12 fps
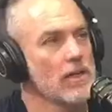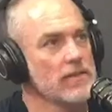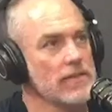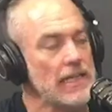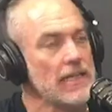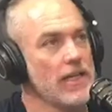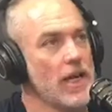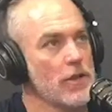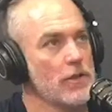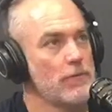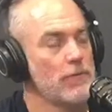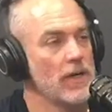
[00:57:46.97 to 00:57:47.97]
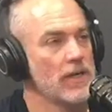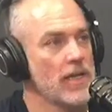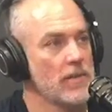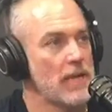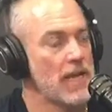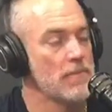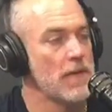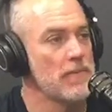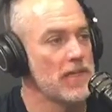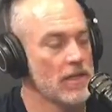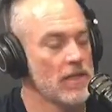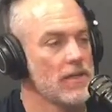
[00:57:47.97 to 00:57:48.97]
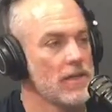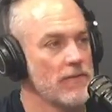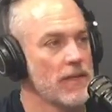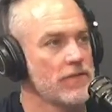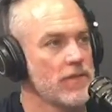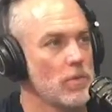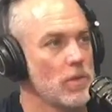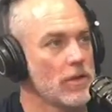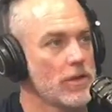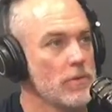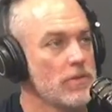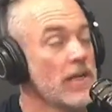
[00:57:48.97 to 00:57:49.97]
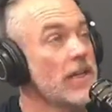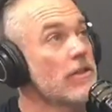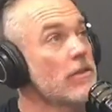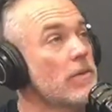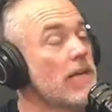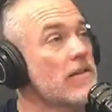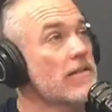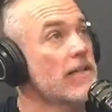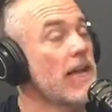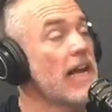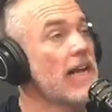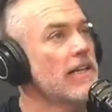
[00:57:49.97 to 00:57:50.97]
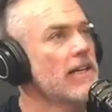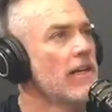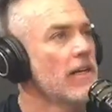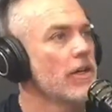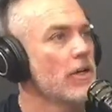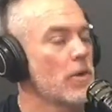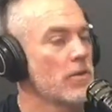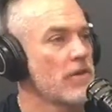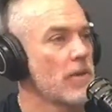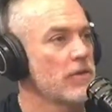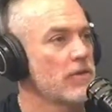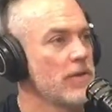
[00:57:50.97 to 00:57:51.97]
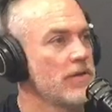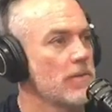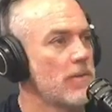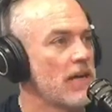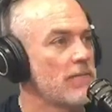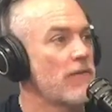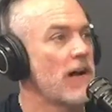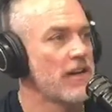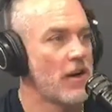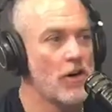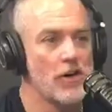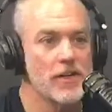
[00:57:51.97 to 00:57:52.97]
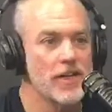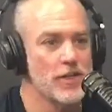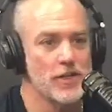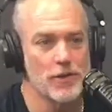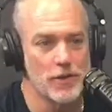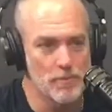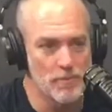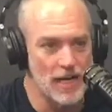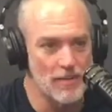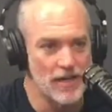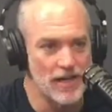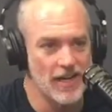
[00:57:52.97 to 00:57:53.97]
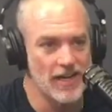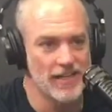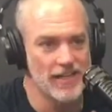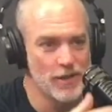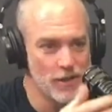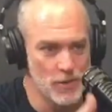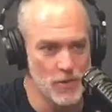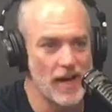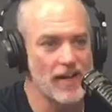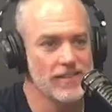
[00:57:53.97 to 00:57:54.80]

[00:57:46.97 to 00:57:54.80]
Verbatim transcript: a slightly other front then, and maybe in the investing world, you said in 2008, there was opportunities to buy fine art in Europe, maybe in the US.